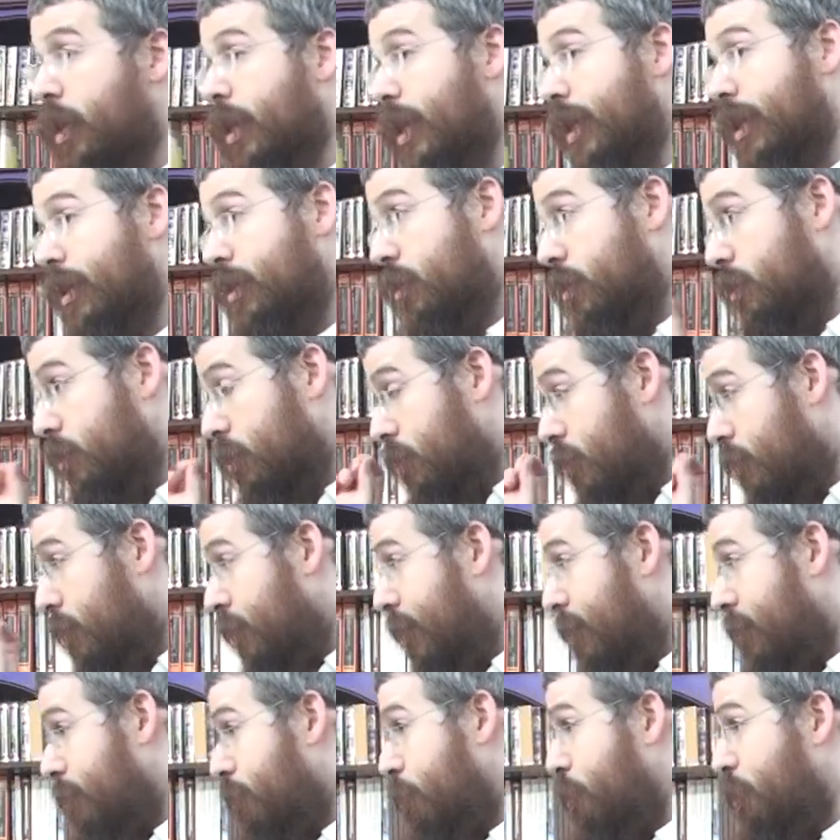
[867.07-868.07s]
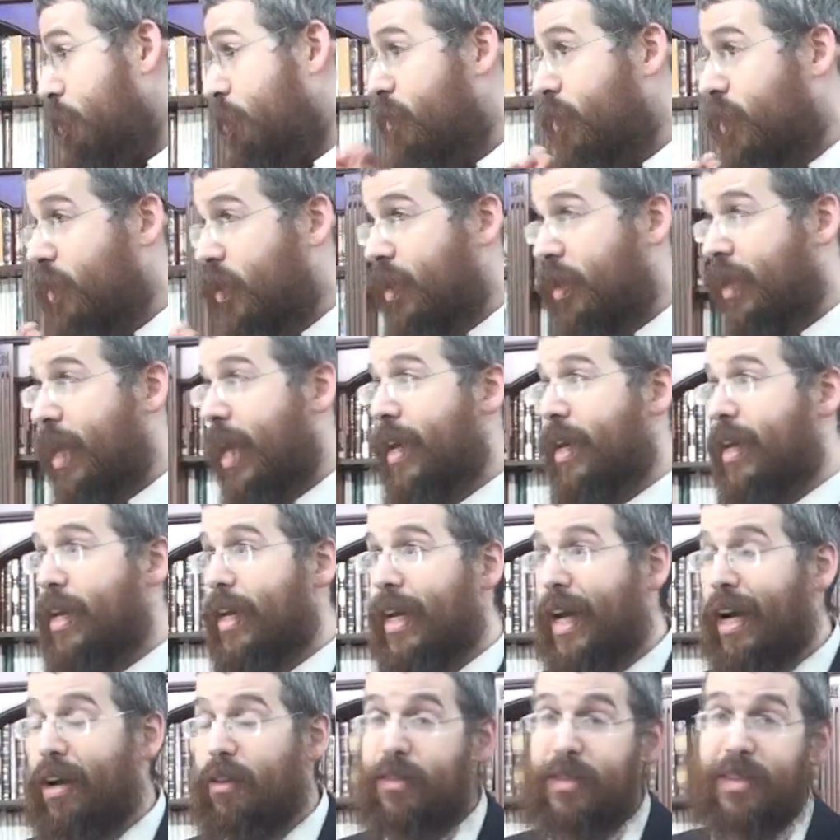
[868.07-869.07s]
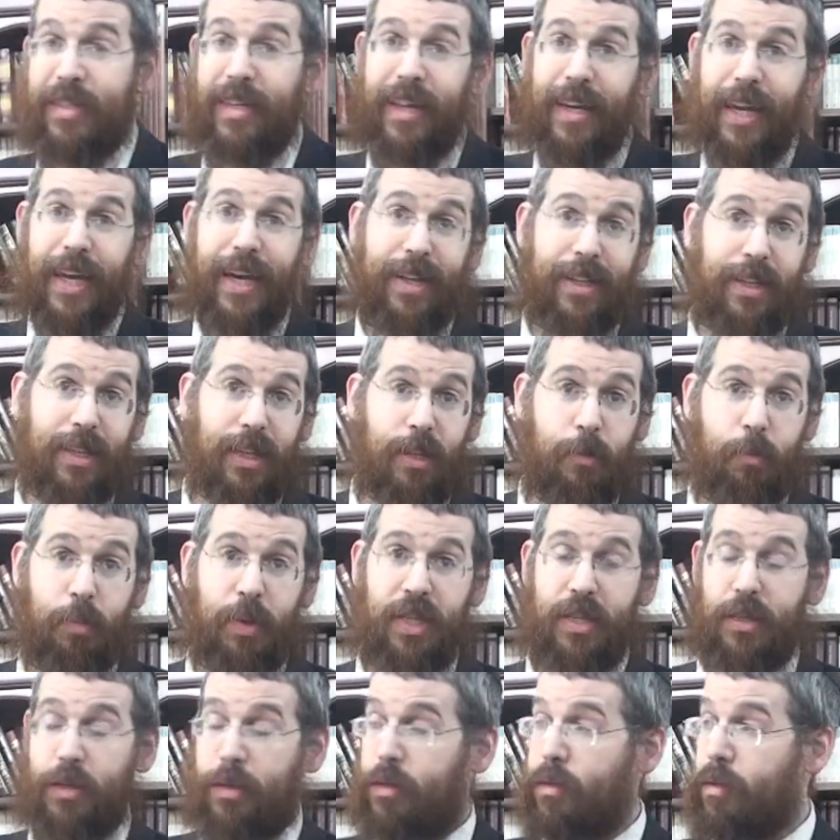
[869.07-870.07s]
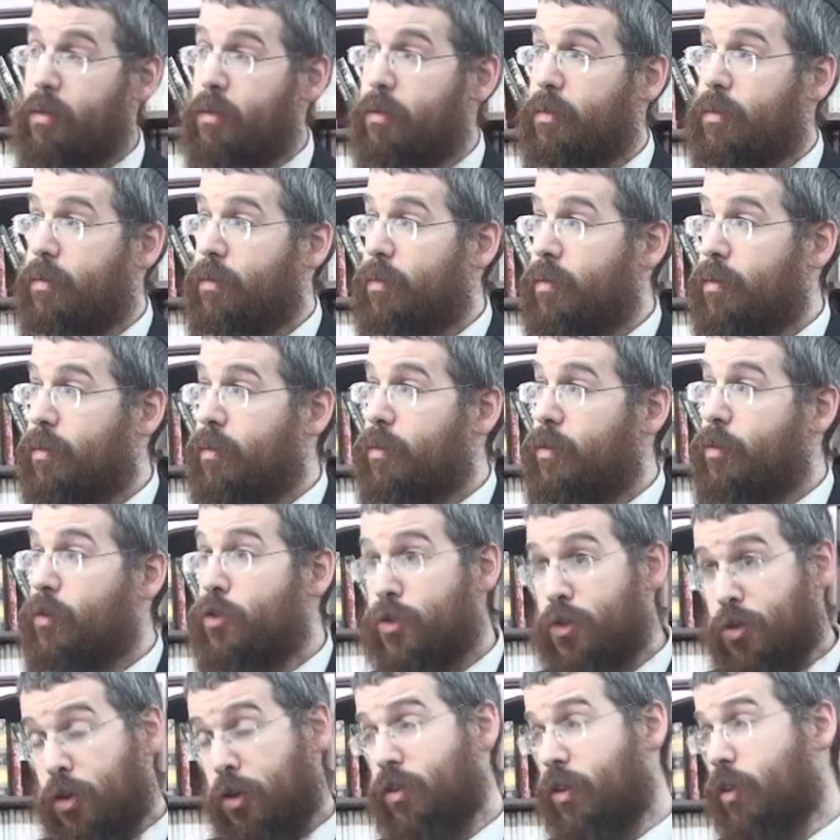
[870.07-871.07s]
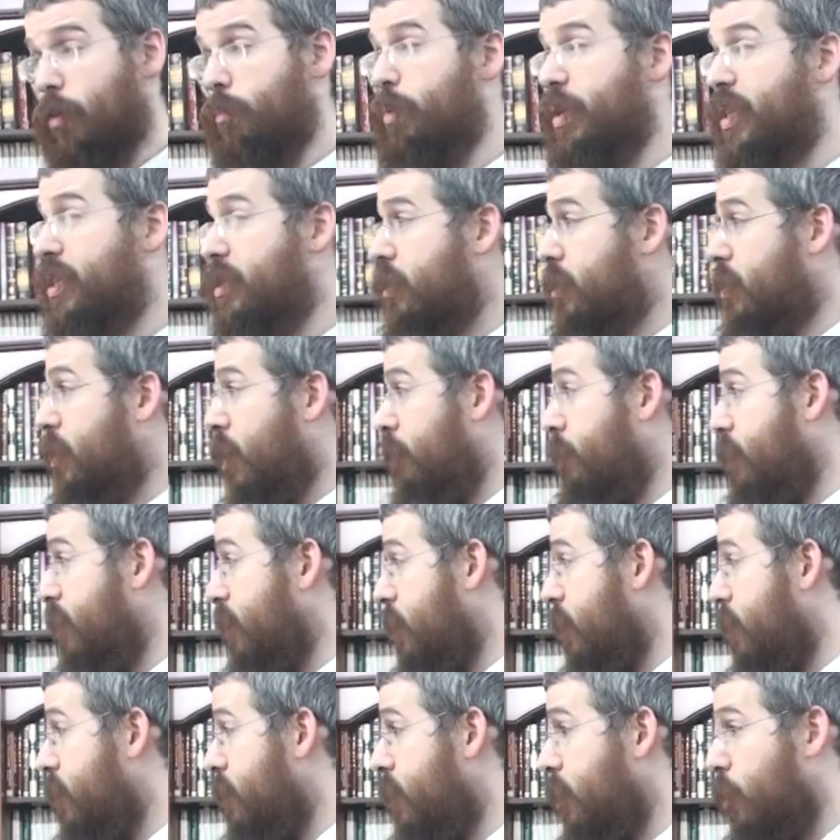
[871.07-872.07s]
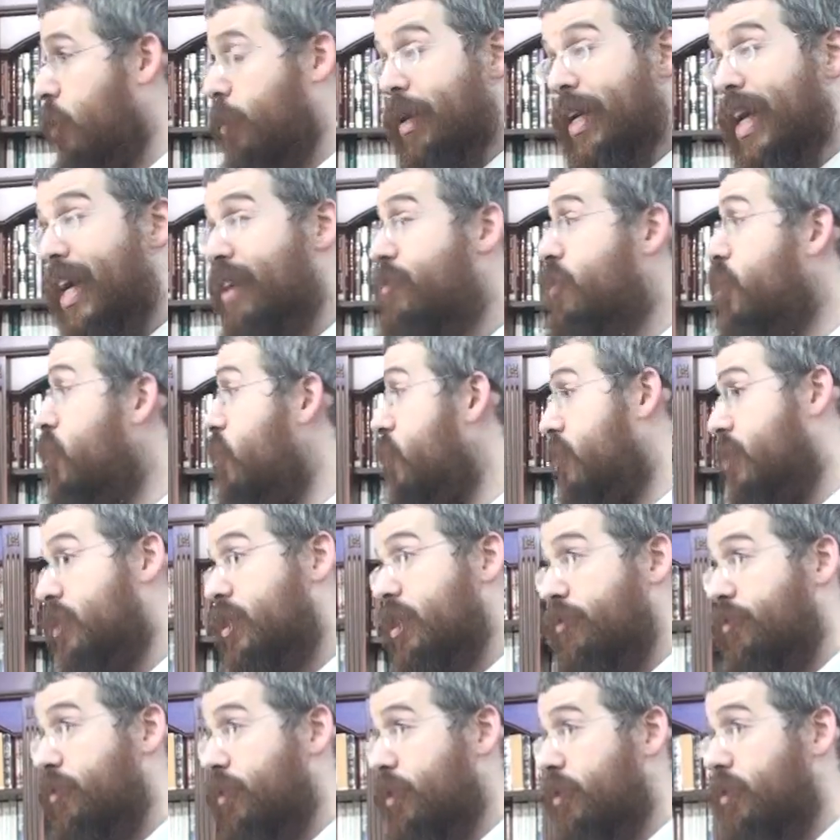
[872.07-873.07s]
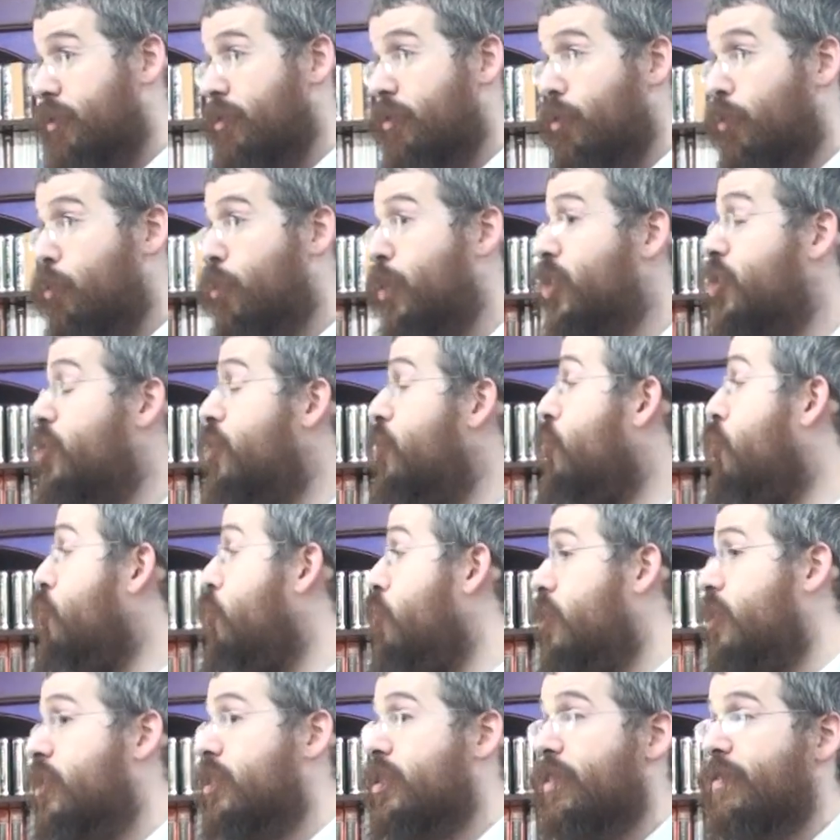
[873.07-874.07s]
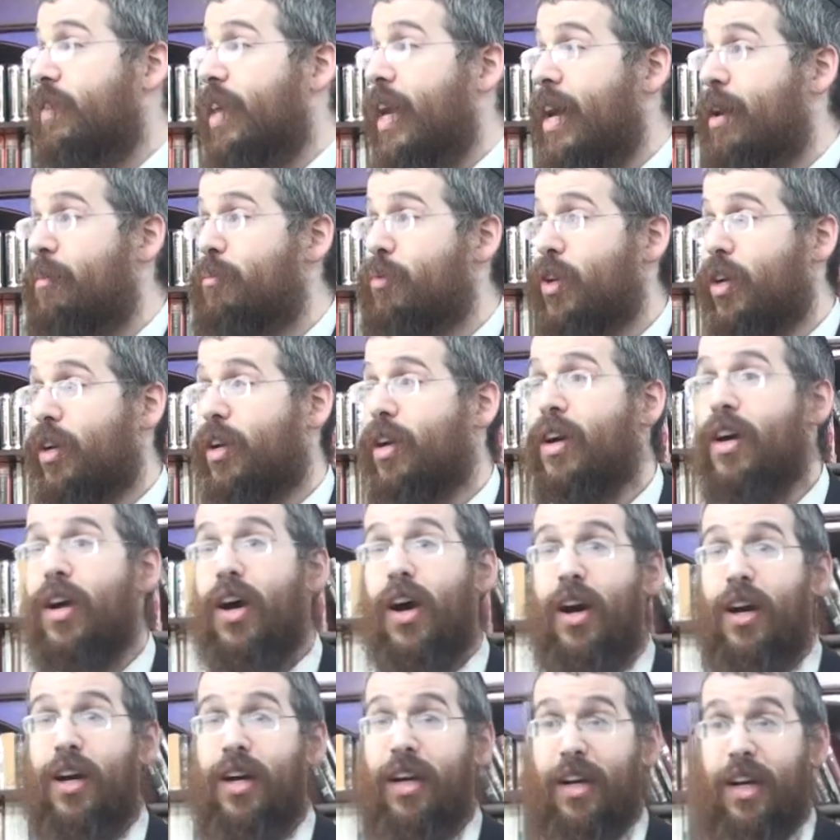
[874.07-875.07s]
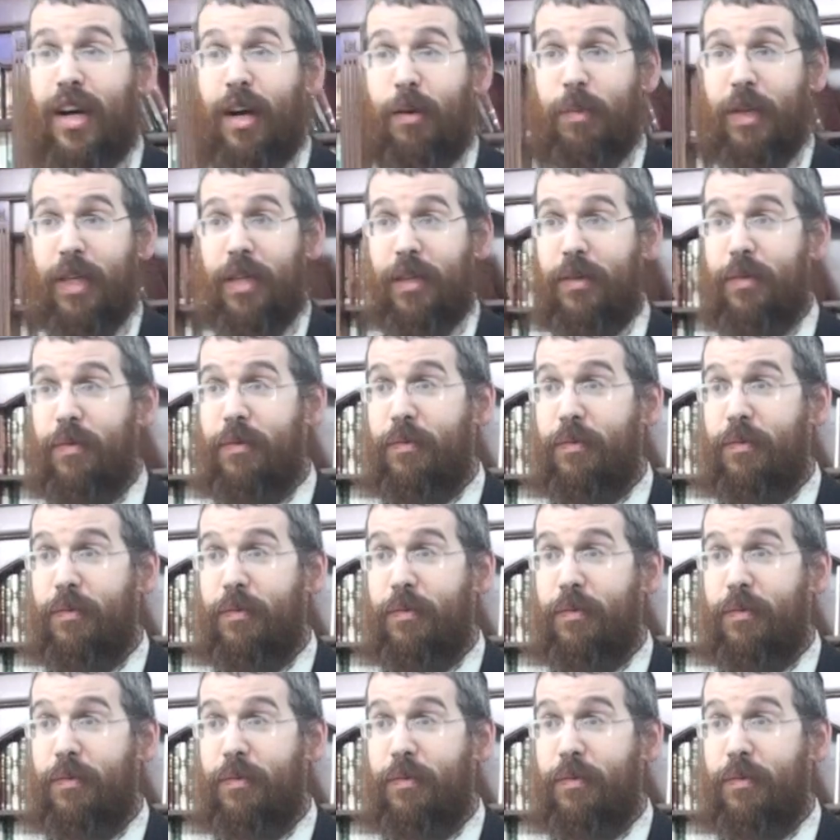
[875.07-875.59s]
It's taken out selected pieces. Certain pieces come into the sikkum, and every year it's different. Which nukudas of the Hemshech are going to come in?